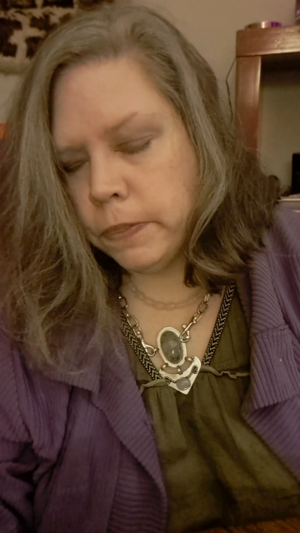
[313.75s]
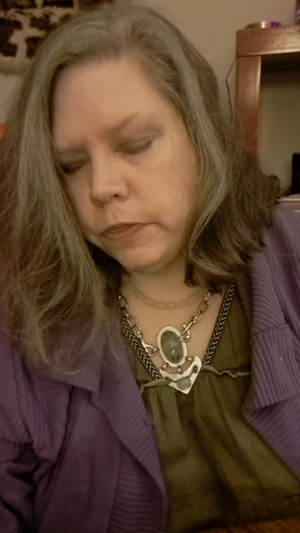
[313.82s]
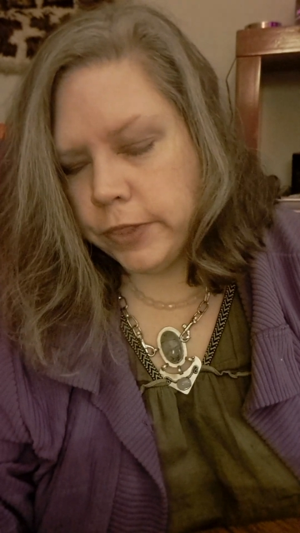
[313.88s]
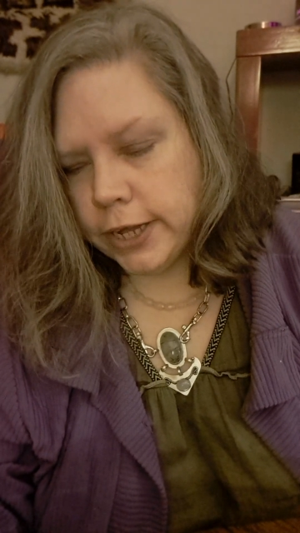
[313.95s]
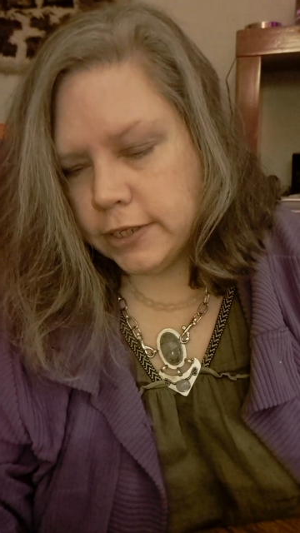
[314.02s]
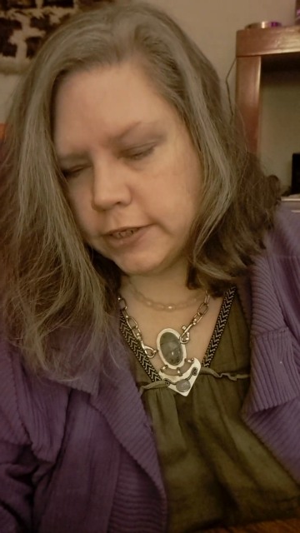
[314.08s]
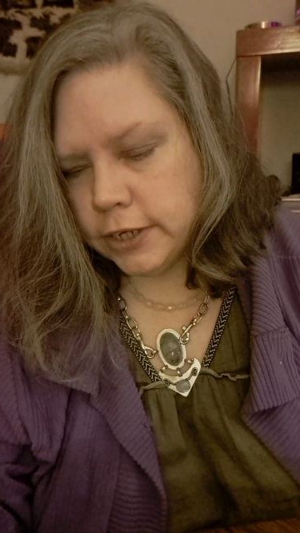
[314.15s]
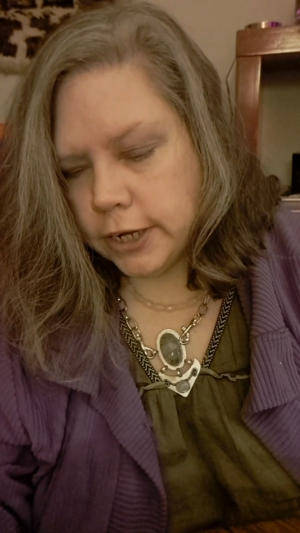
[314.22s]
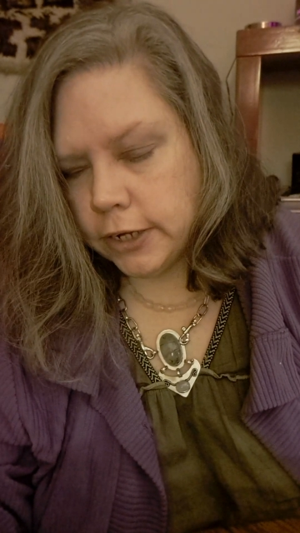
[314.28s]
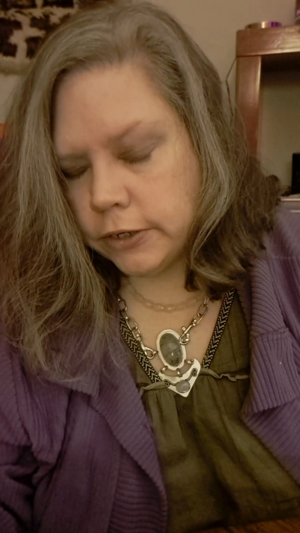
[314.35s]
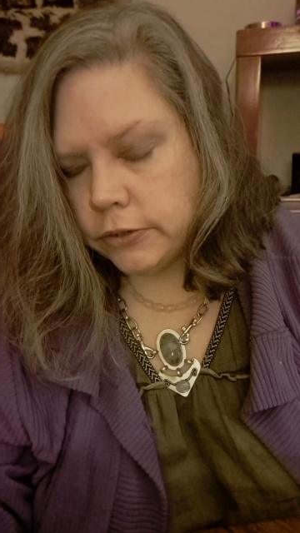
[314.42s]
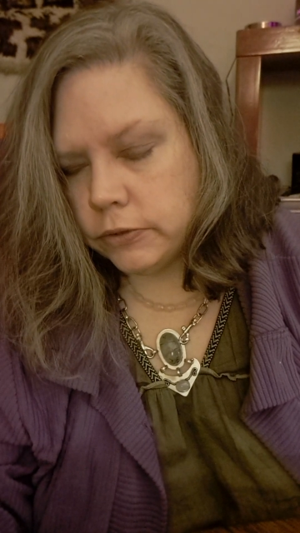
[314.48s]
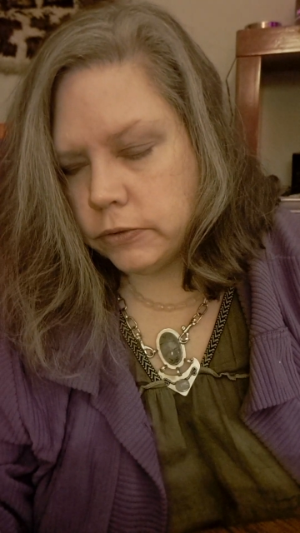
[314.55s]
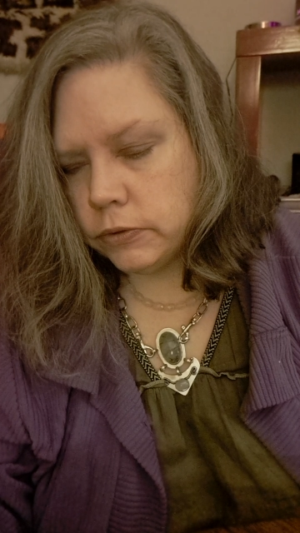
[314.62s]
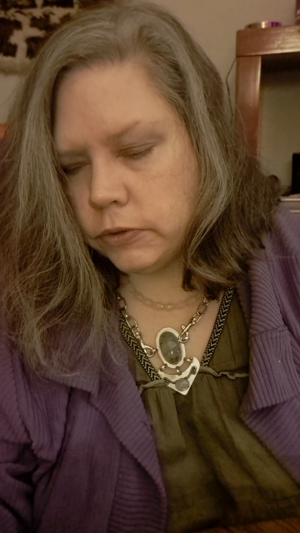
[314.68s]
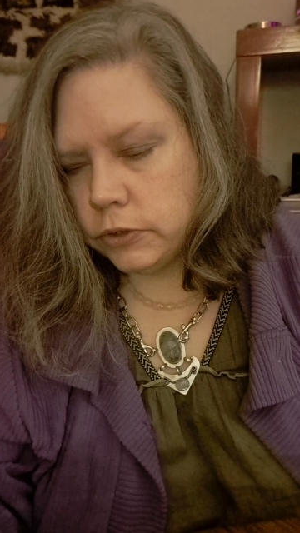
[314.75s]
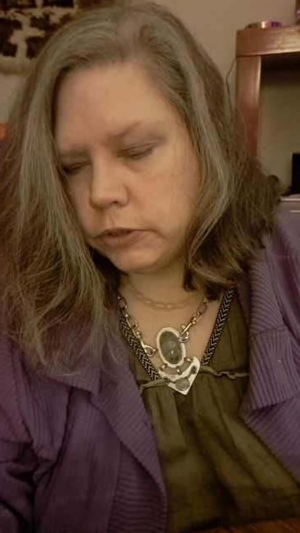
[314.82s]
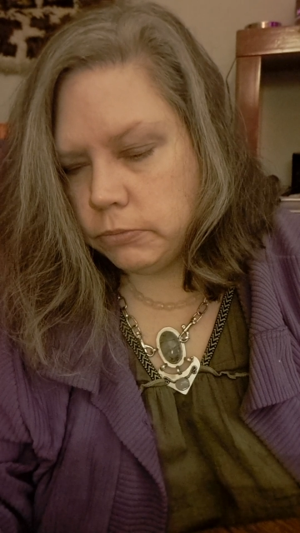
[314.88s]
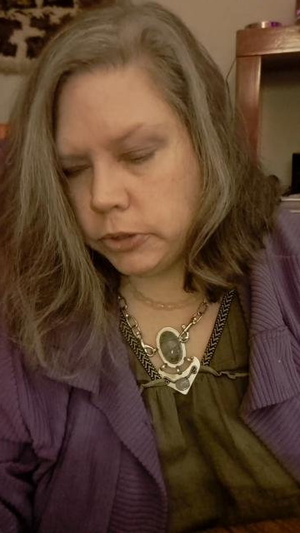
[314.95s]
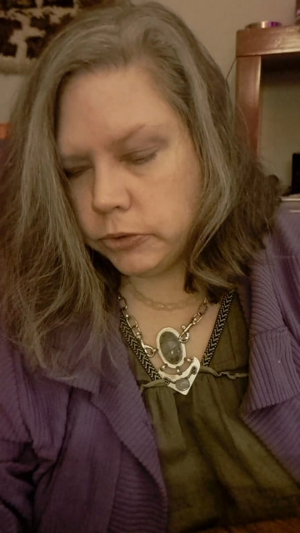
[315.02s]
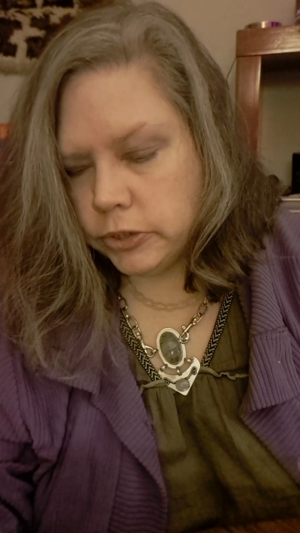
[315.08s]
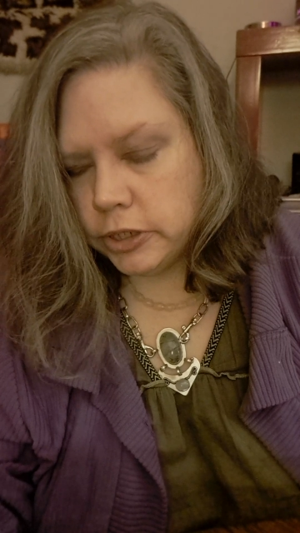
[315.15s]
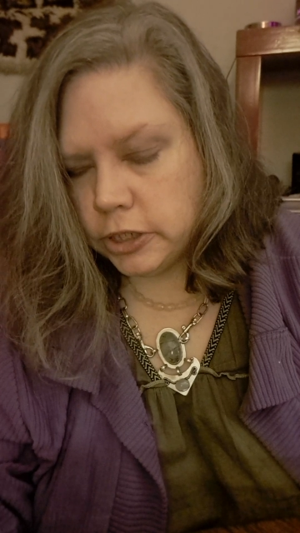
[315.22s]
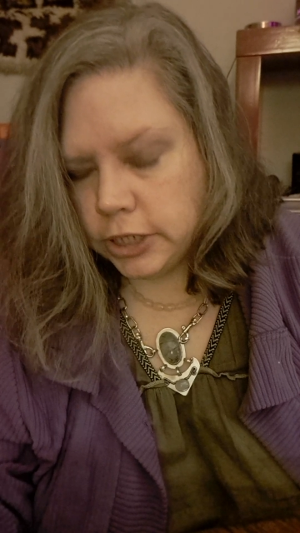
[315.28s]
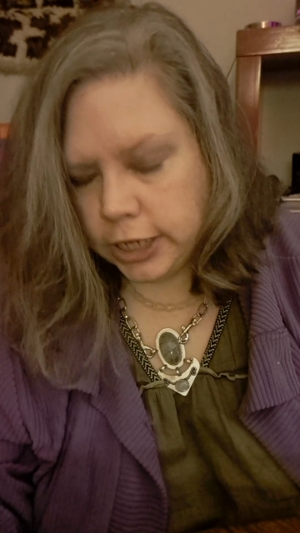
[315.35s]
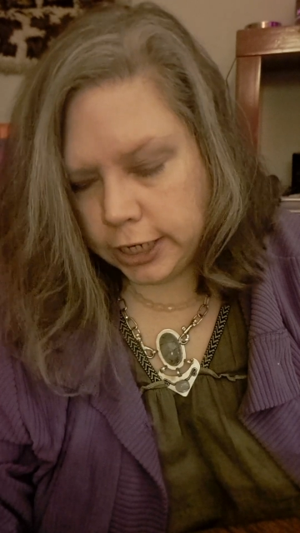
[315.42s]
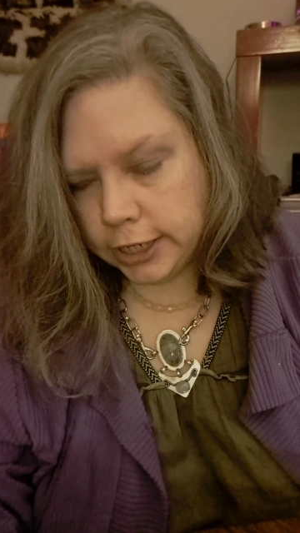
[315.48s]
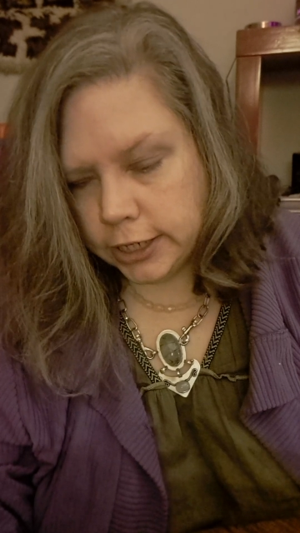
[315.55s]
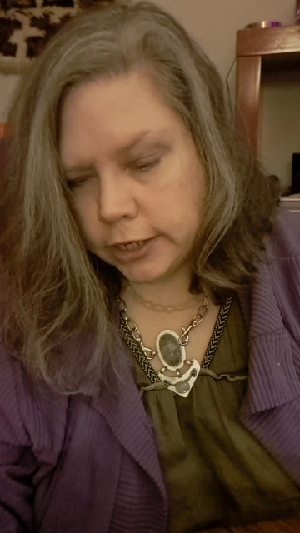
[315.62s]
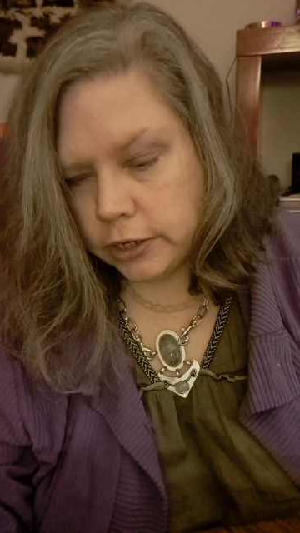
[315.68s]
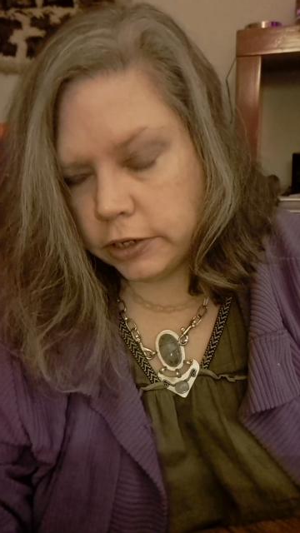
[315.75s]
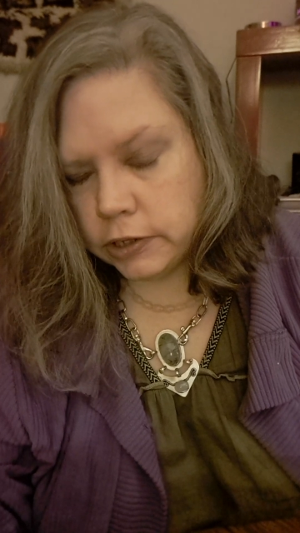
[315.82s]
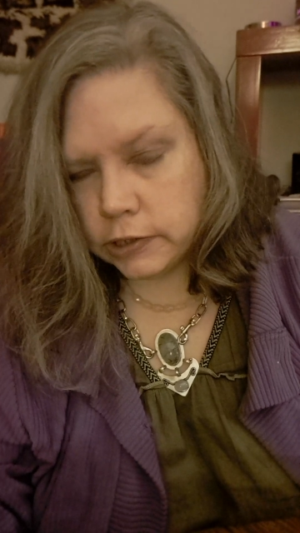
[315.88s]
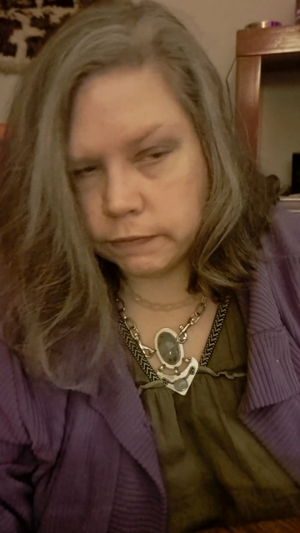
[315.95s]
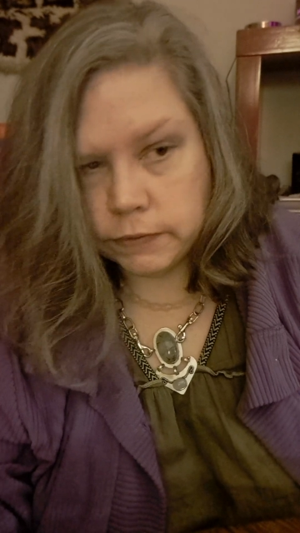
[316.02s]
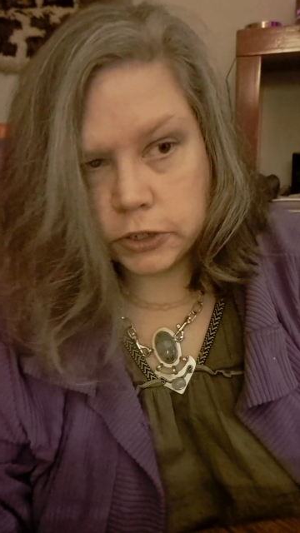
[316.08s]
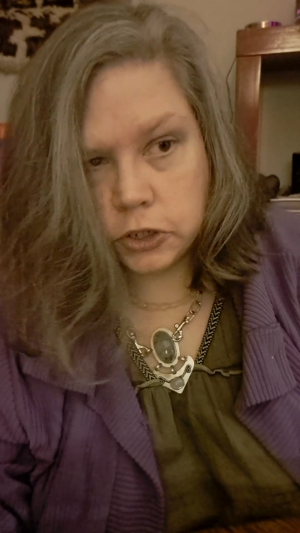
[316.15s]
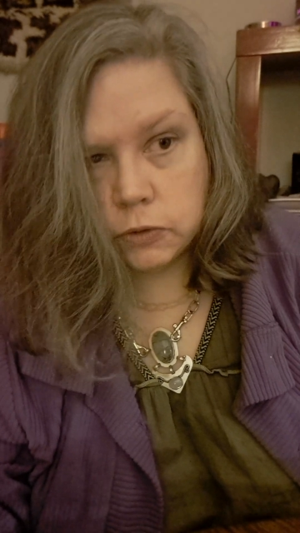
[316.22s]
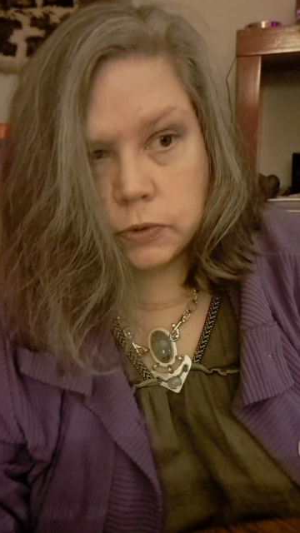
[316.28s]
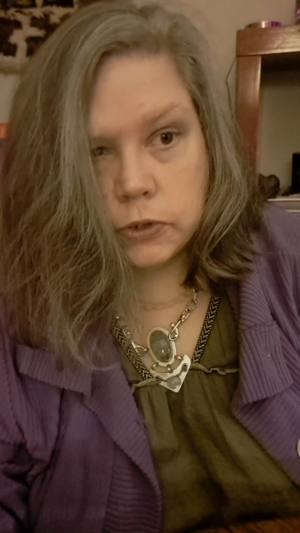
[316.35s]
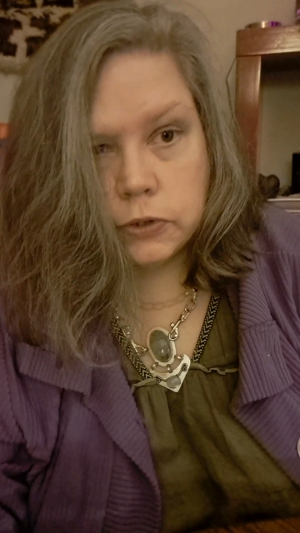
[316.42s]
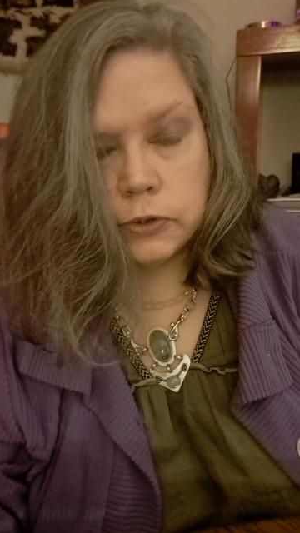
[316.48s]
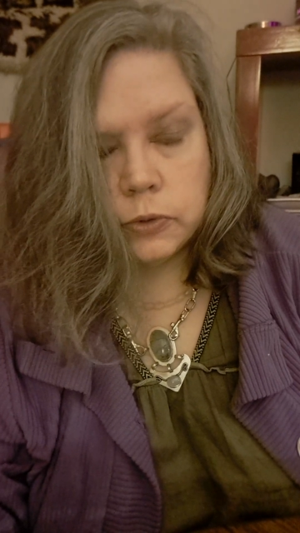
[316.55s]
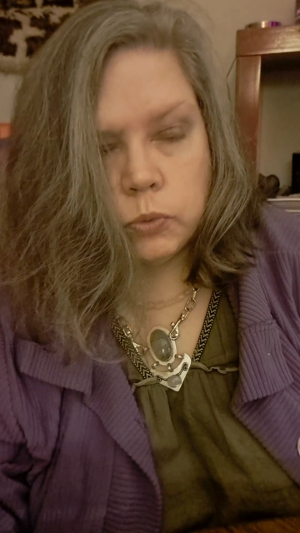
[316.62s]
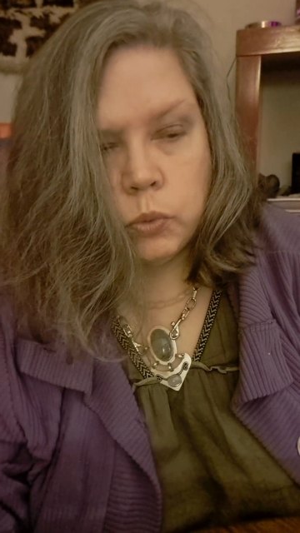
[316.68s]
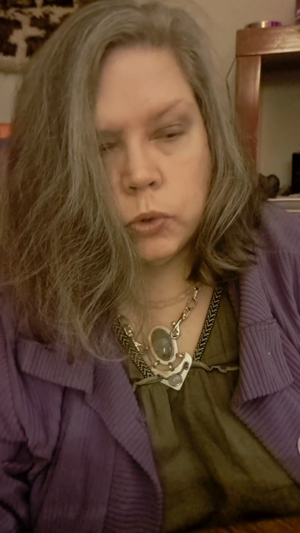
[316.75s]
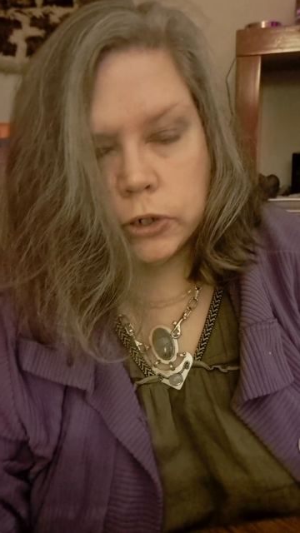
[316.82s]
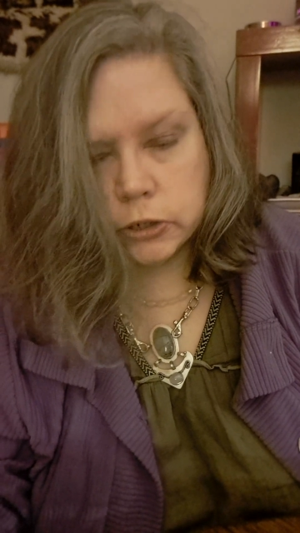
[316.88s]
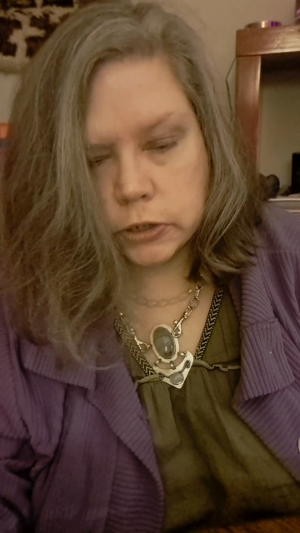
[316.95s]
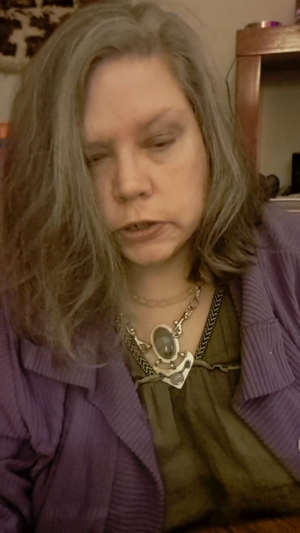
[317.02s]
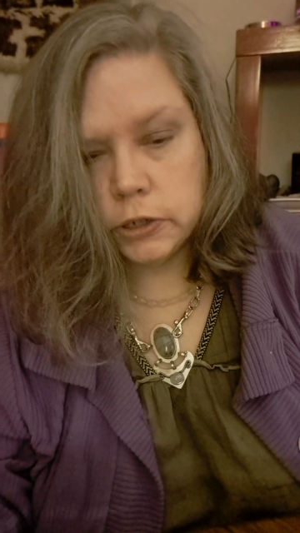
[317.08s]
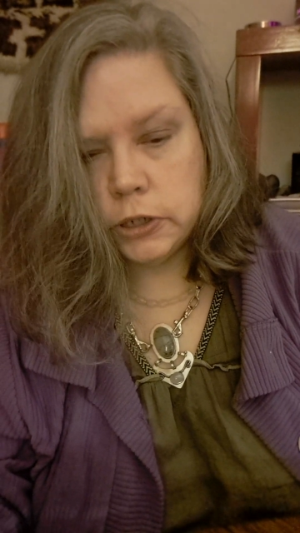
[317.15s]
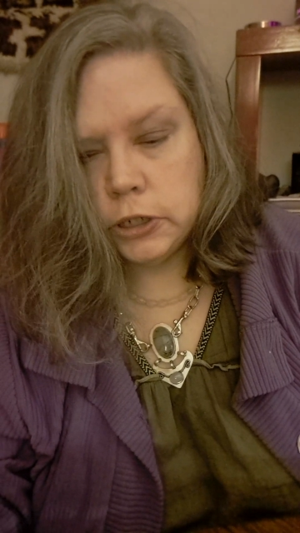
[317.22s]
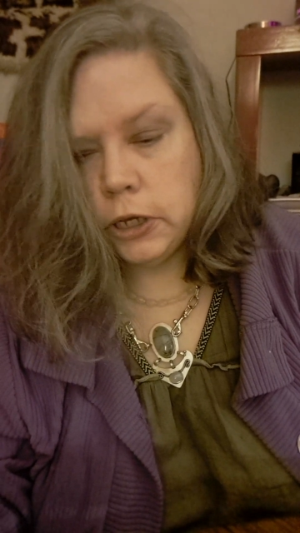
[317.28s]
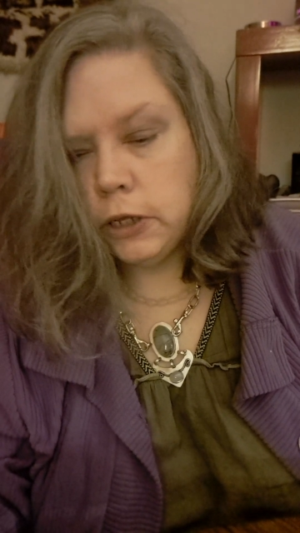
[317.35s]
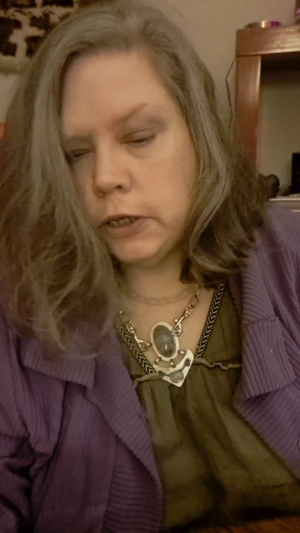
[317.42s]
That's how the music and the visuals work,